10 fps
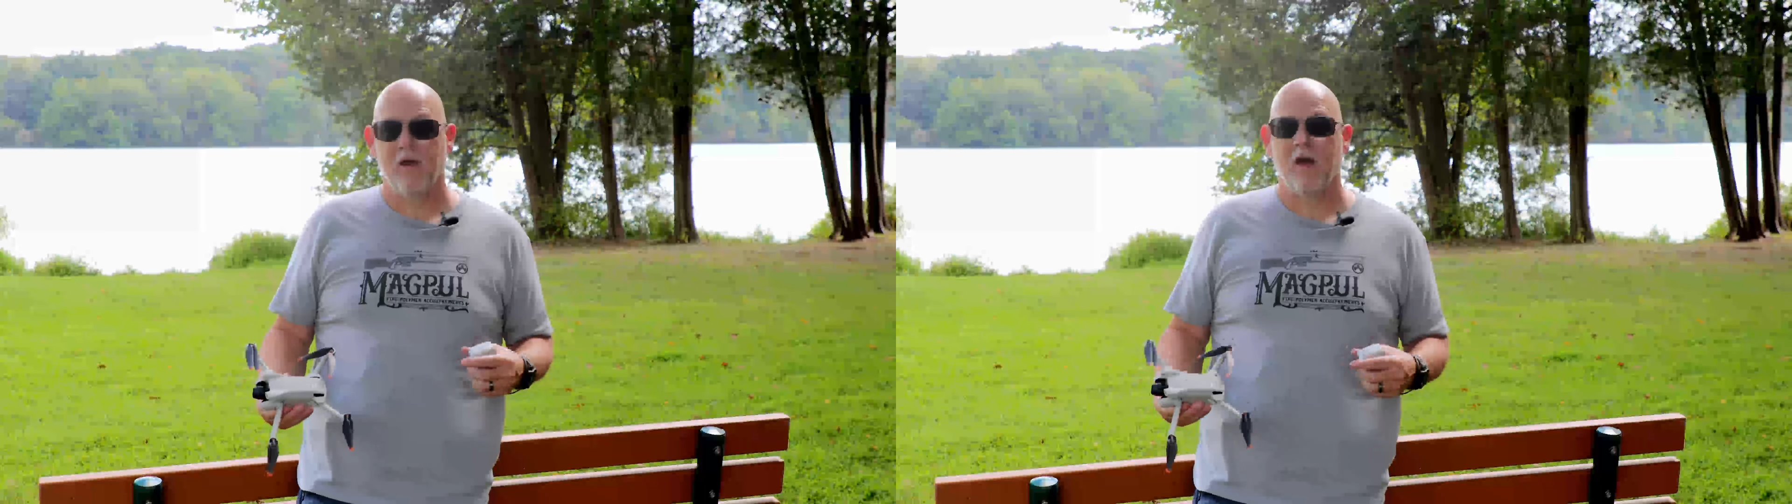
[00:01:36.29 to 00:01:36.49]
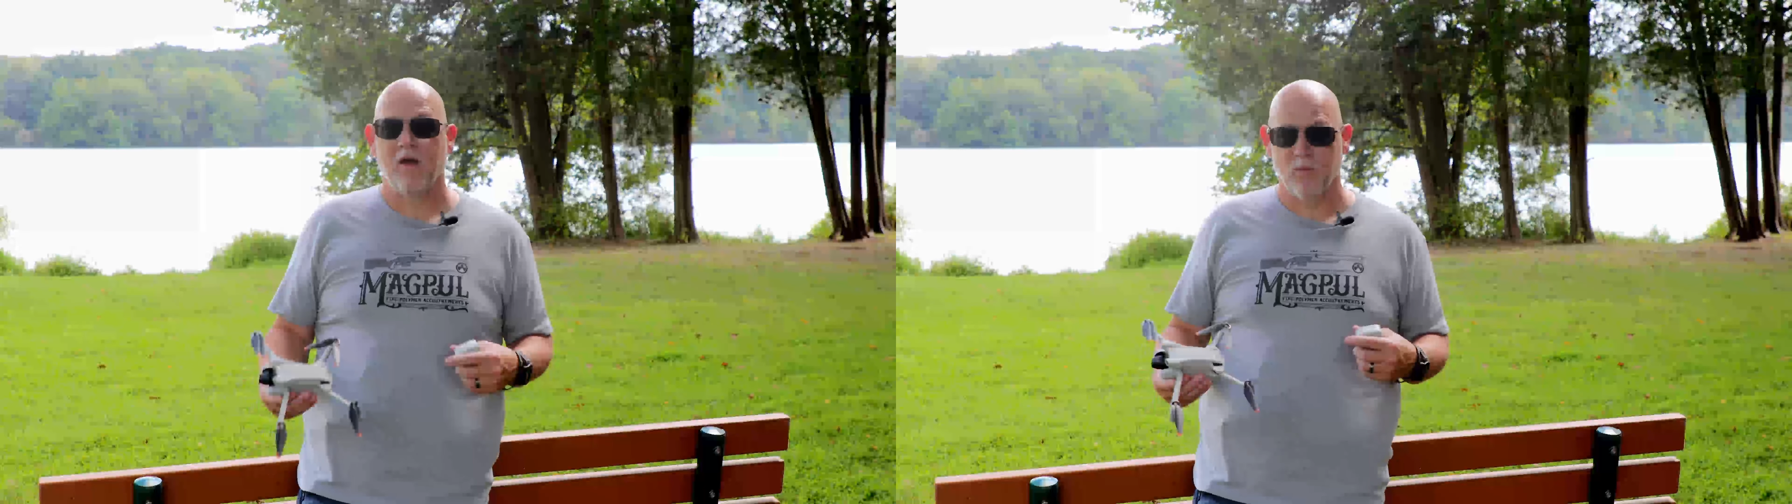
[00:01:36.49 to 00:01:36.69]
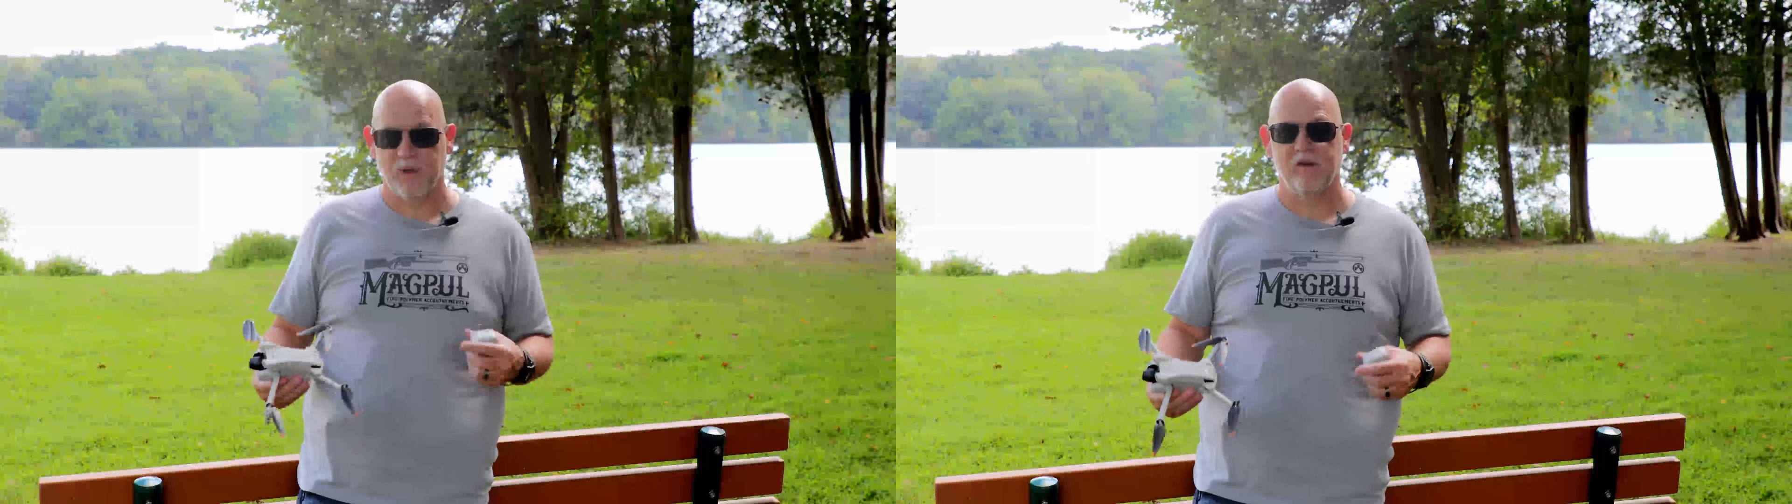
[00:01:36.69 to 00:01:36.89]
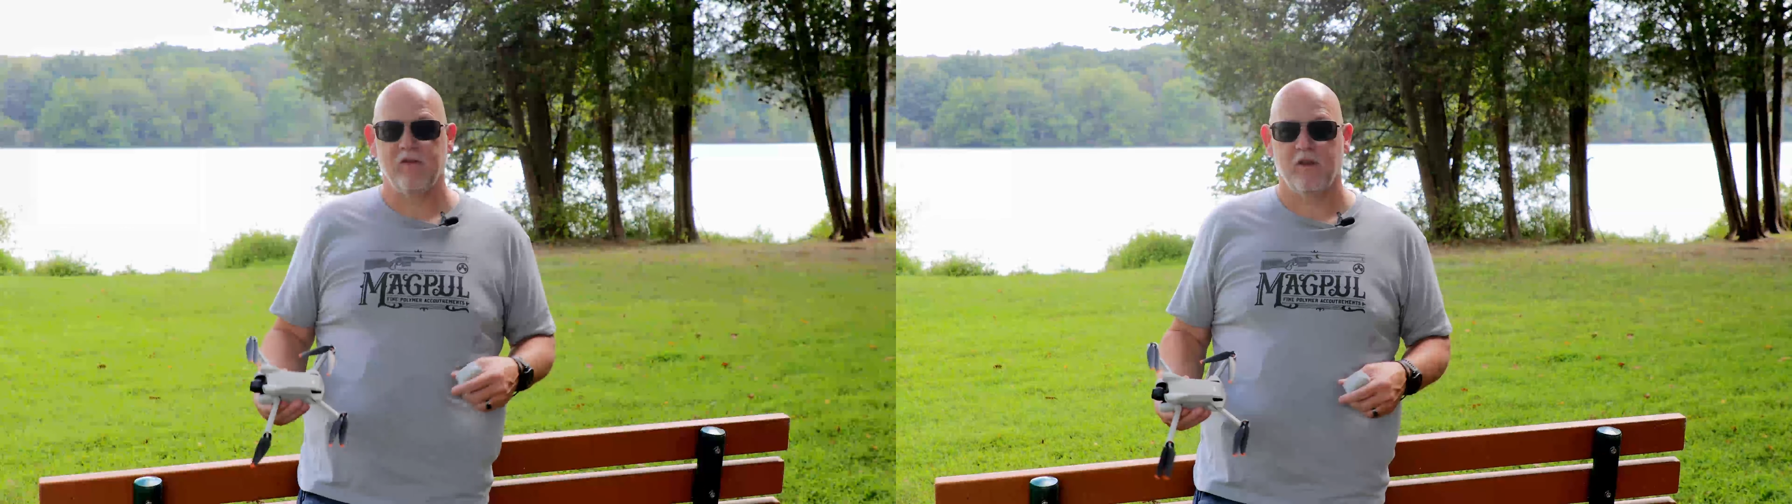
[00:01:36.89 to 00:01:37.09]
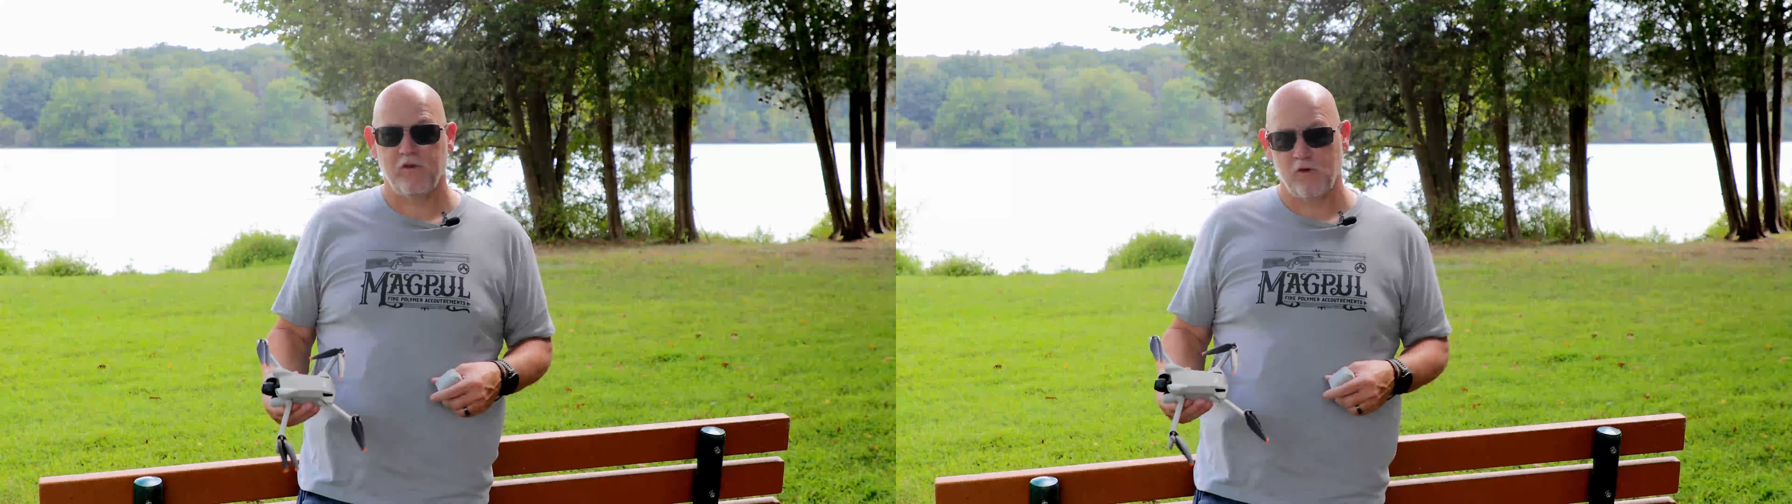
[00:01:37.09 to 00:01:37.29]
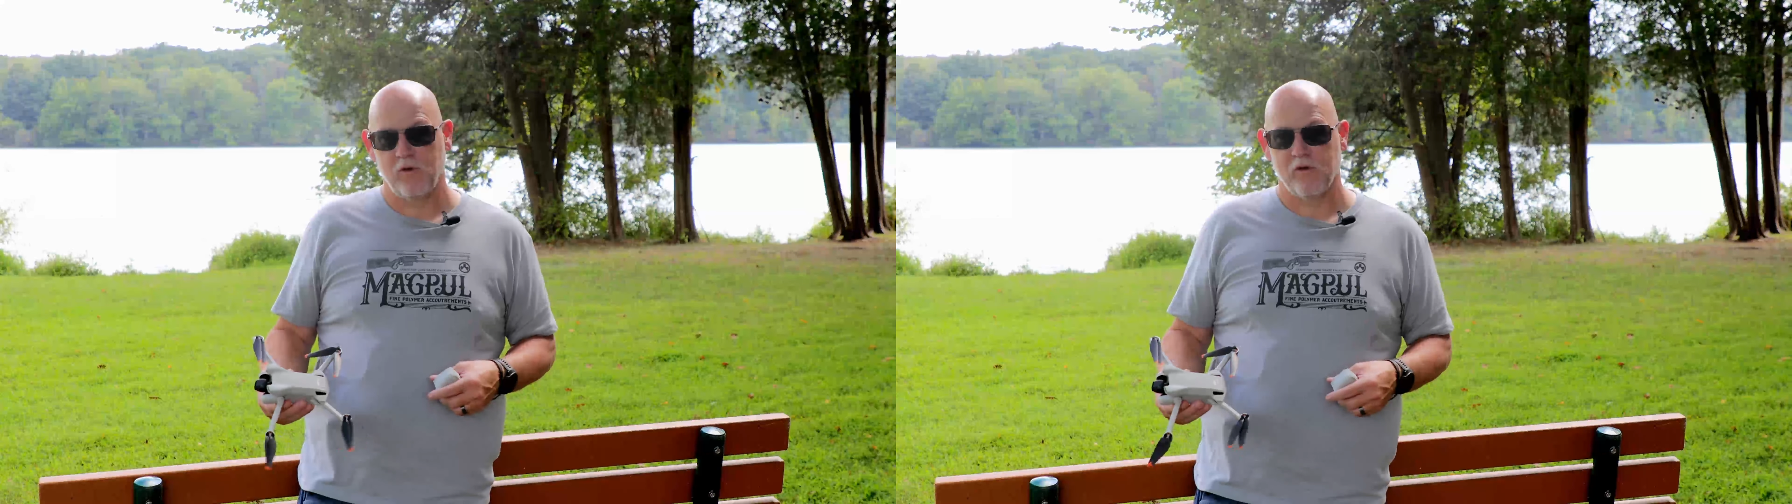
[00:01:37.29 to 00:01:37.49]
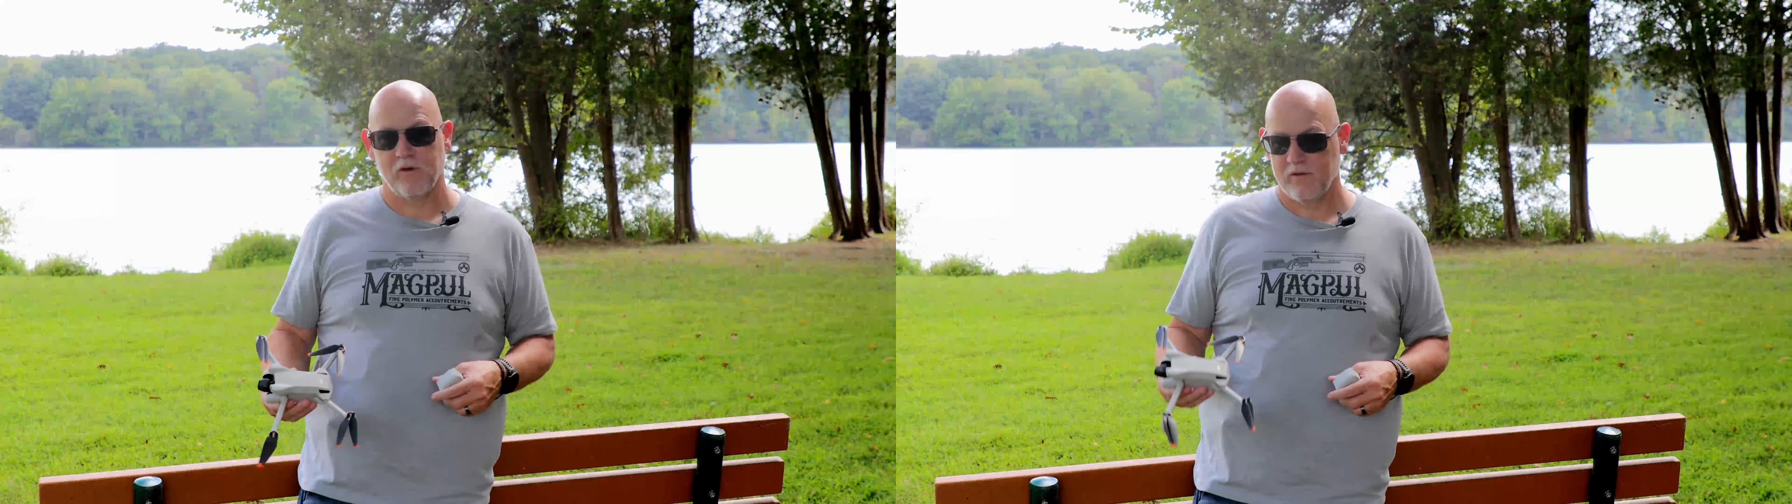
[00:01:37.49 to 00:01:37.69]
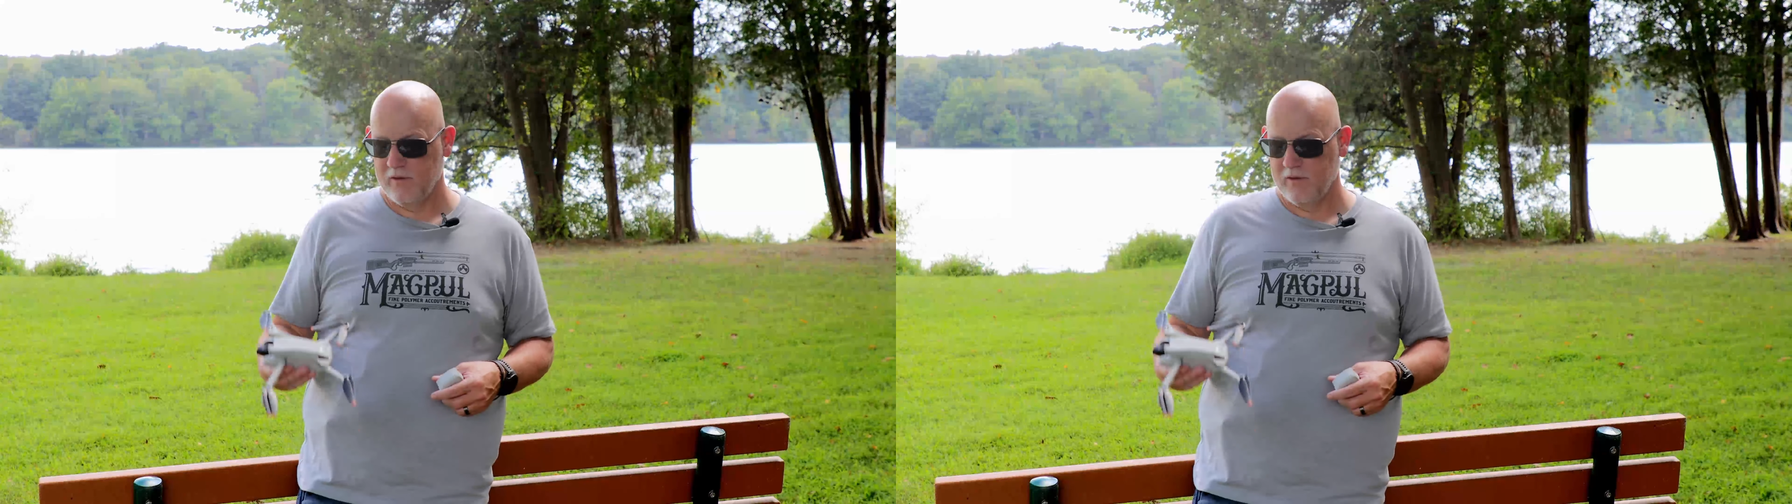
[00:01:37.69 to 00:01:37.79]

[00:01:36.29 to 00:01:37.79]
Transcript: I replaced it sooner.